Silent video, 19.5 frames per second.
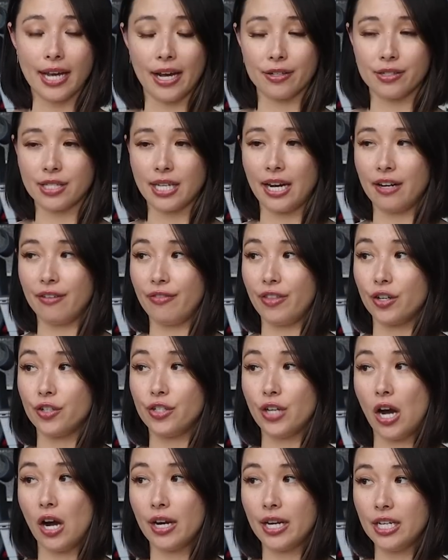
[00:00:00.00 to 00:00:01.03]
outside of their
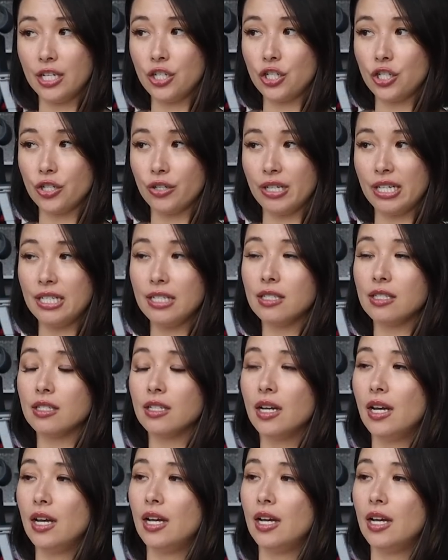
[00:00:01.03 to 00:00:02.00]
dog insurance,